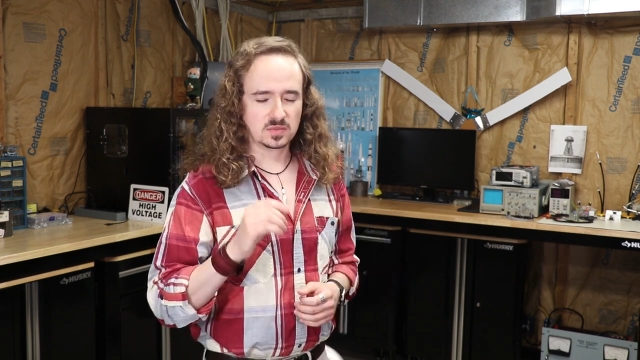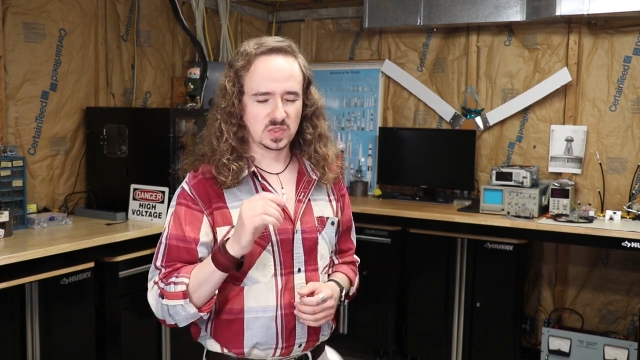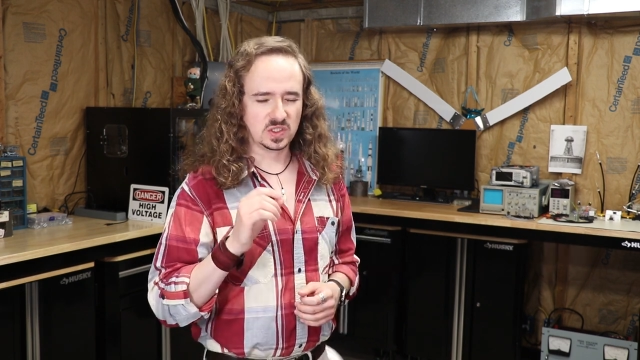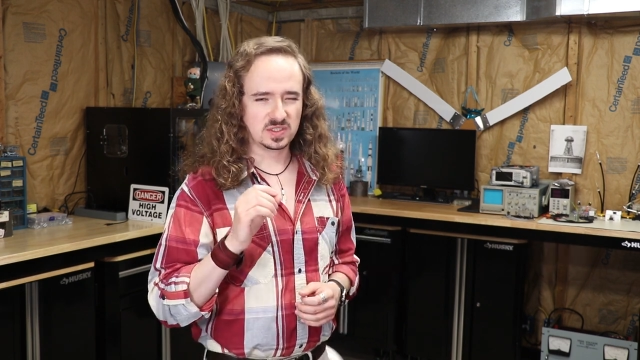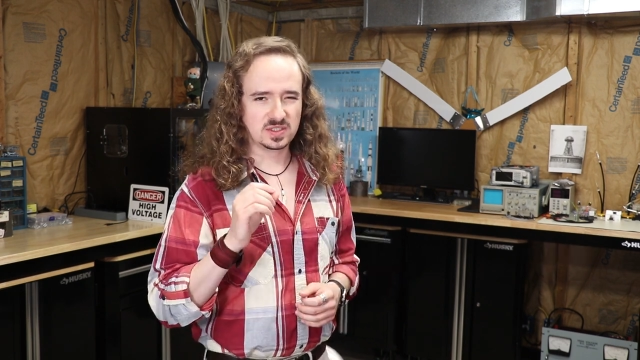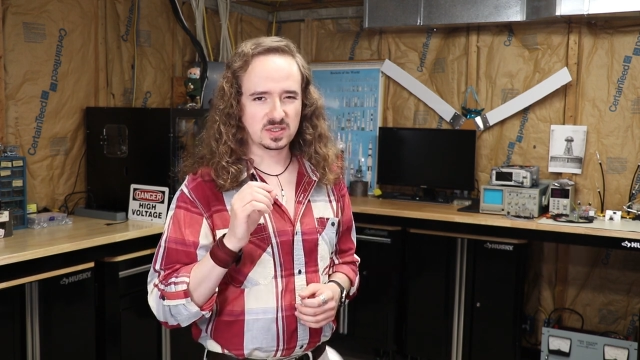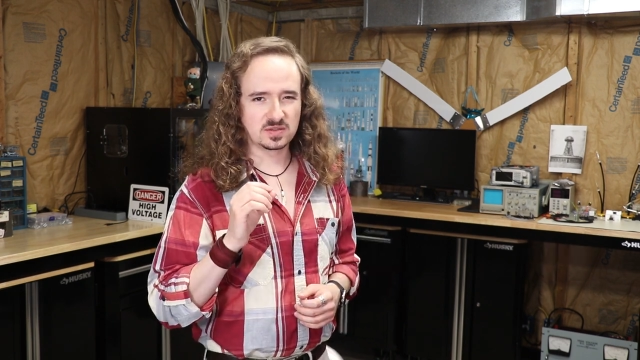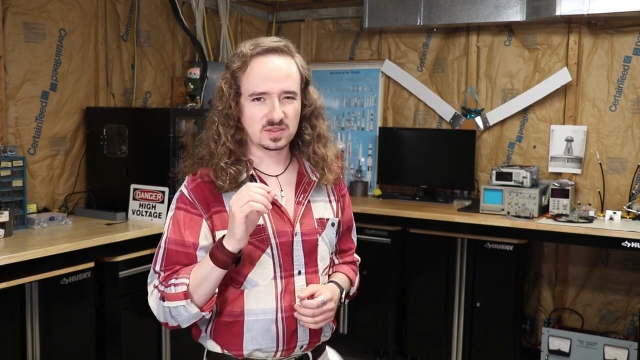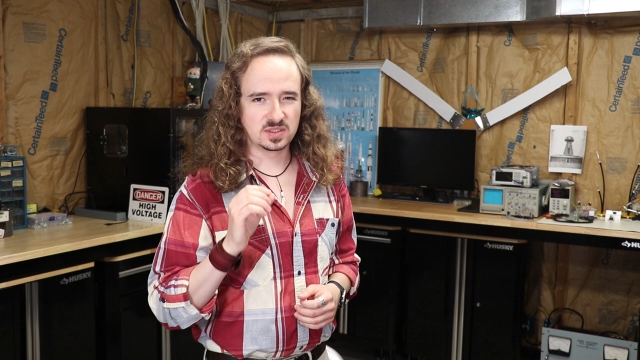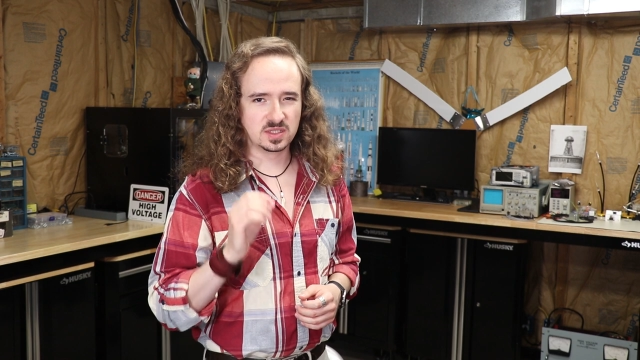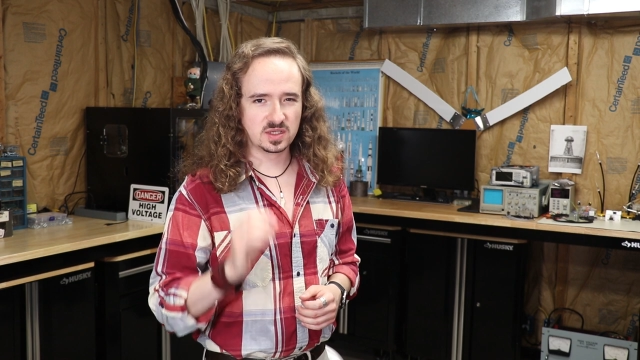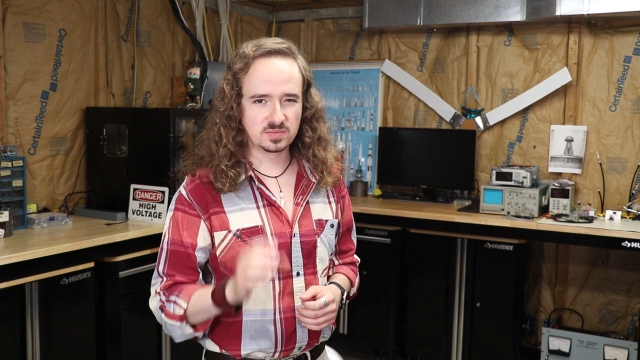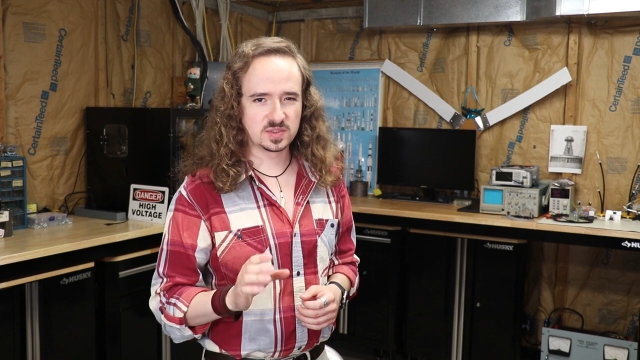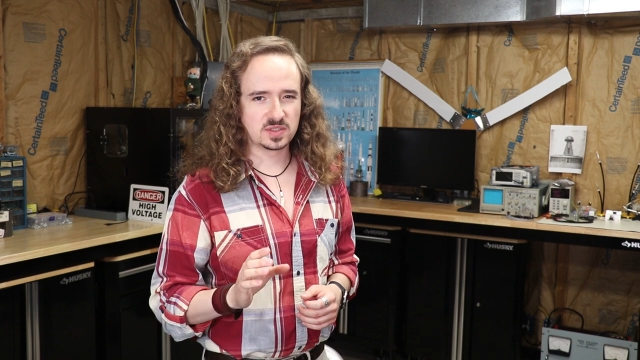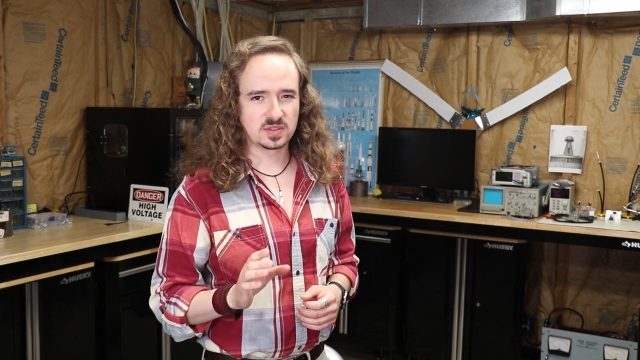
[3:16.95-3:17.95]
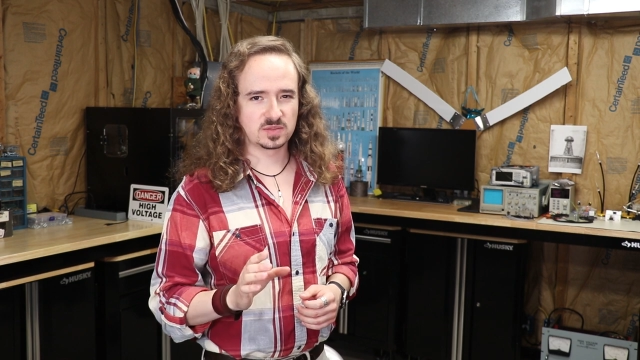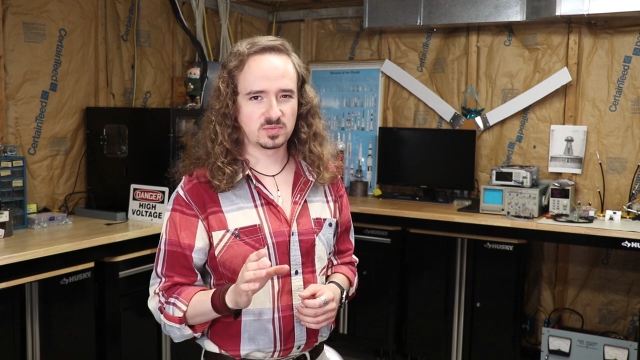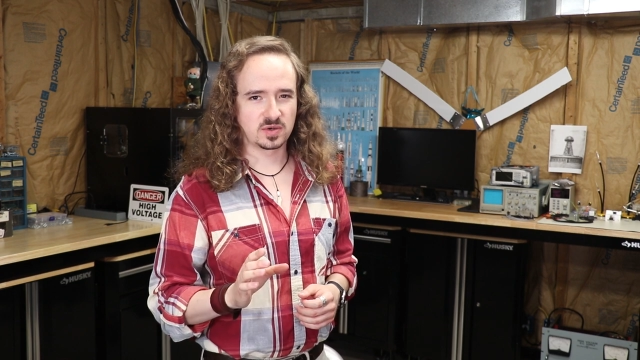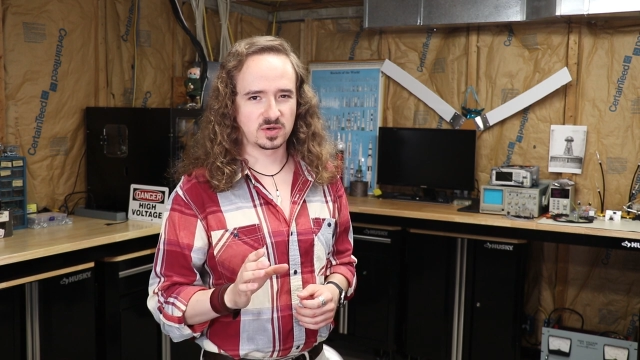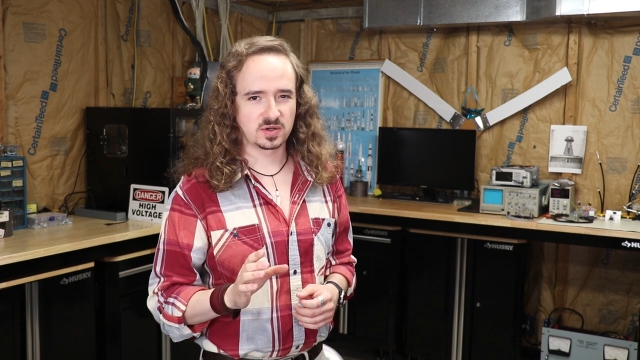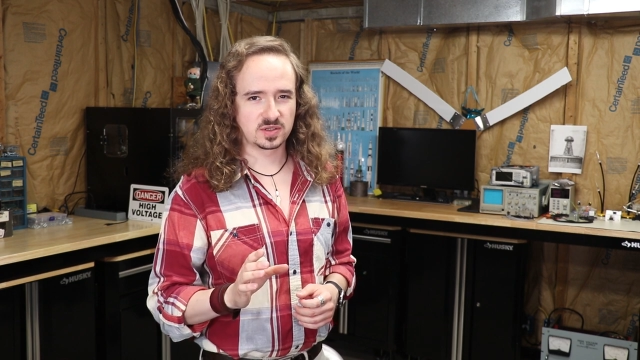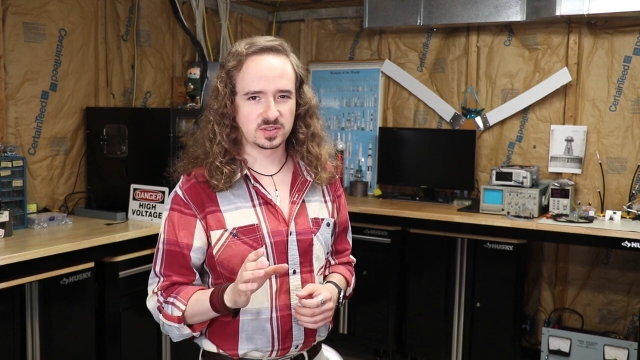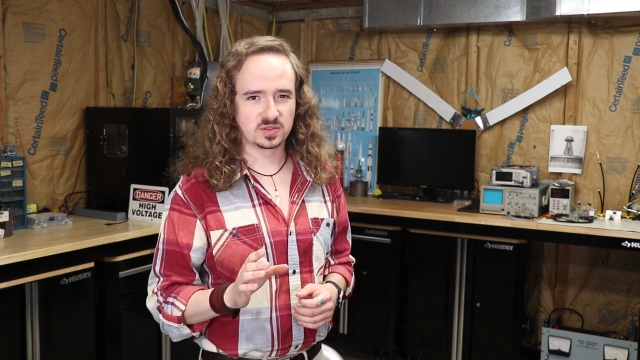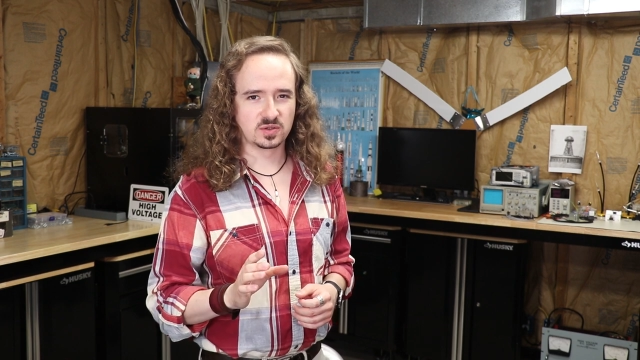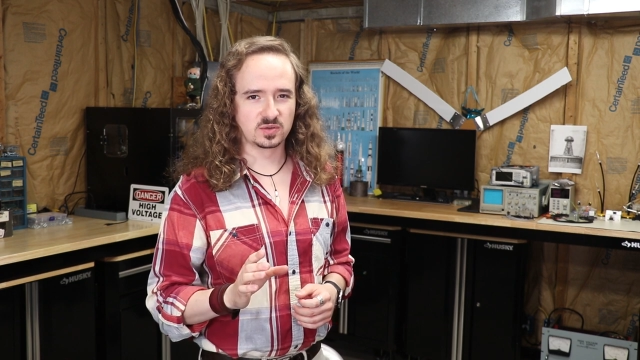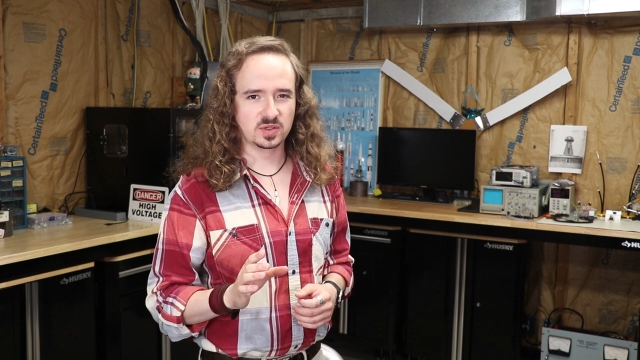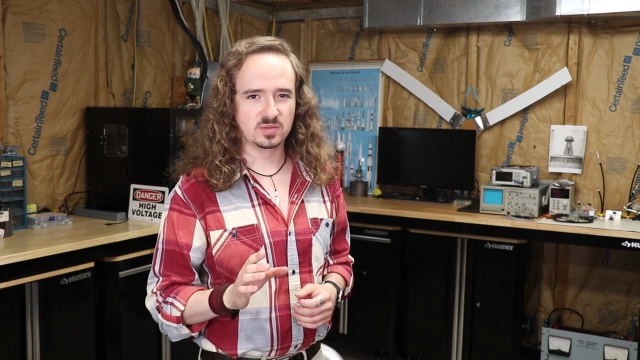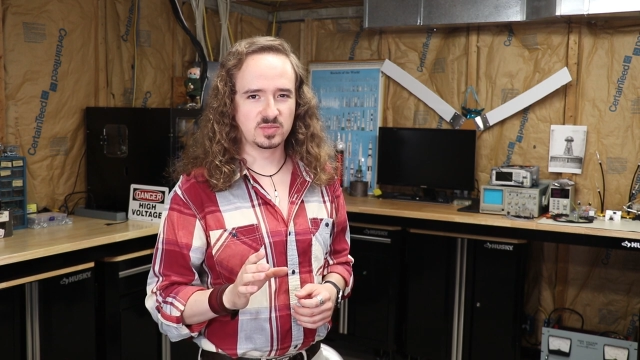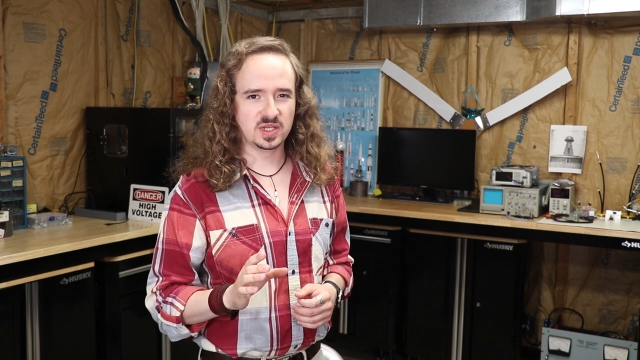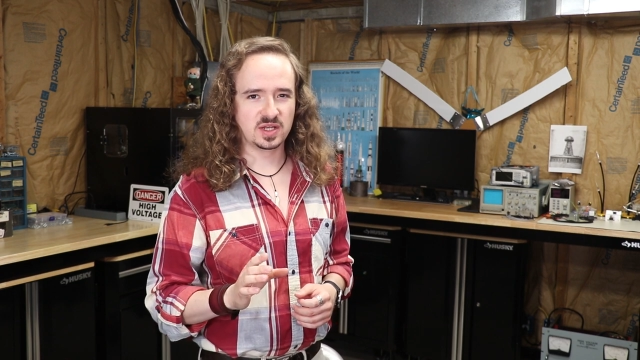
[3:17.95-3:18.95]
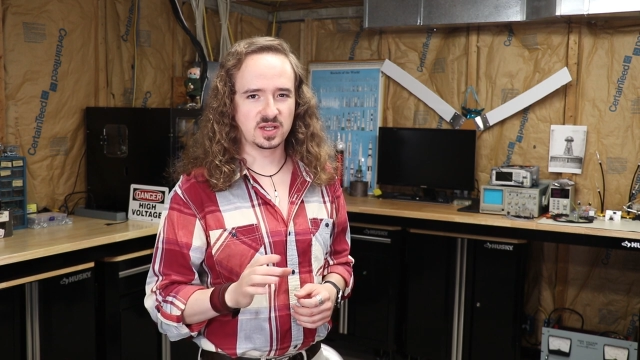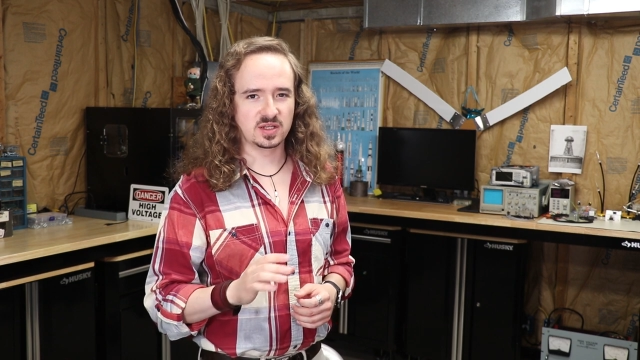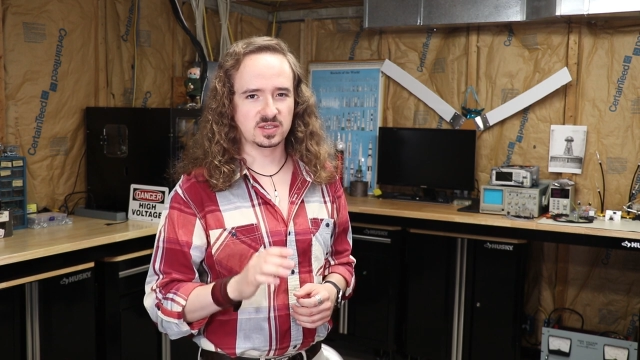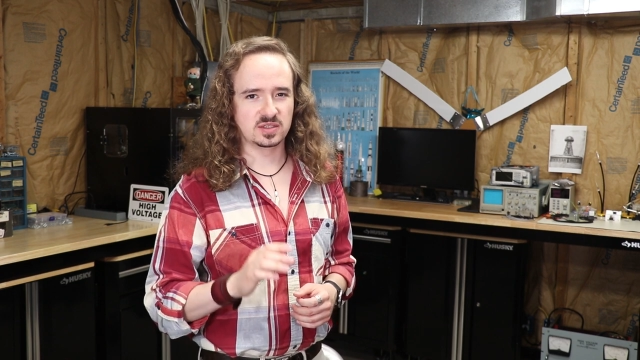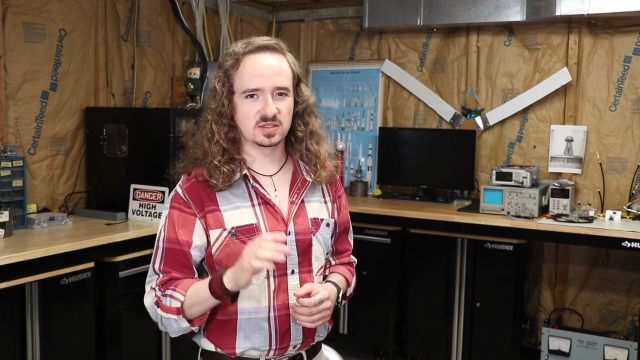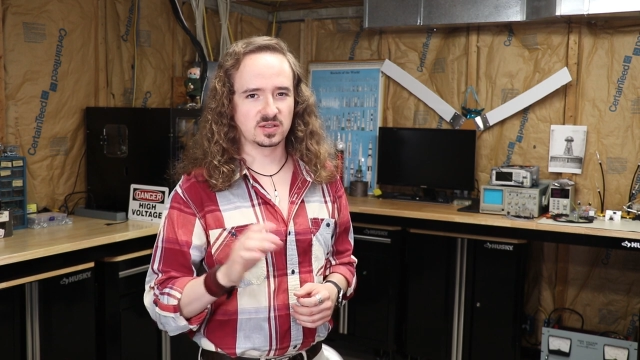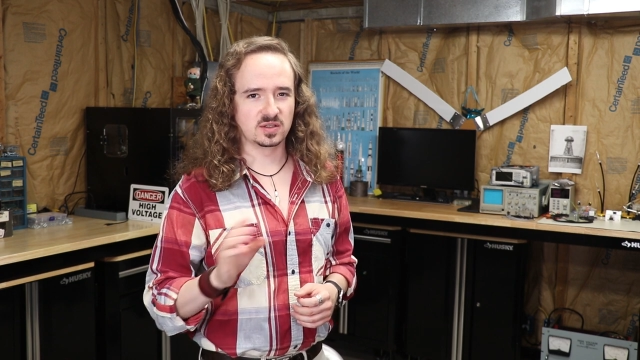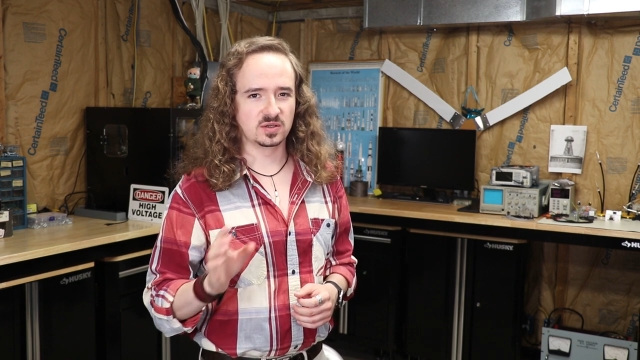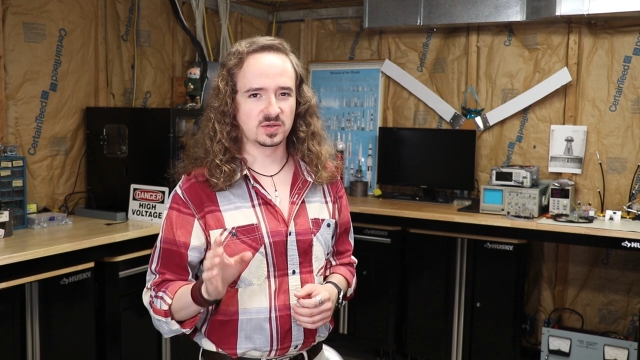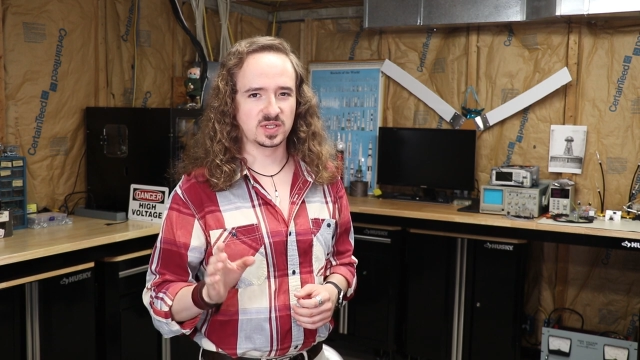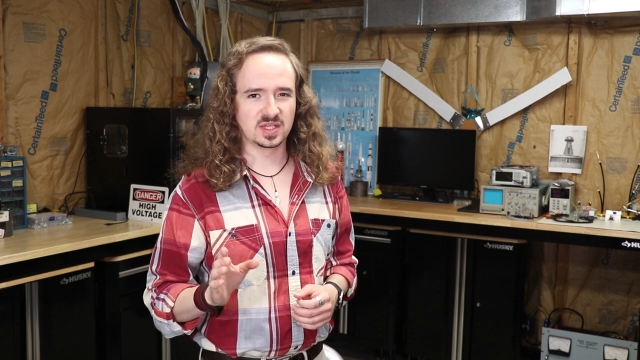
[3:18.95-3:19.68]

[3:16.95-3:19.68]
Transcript: You can see how the tips of the sparks don't emit any yellow,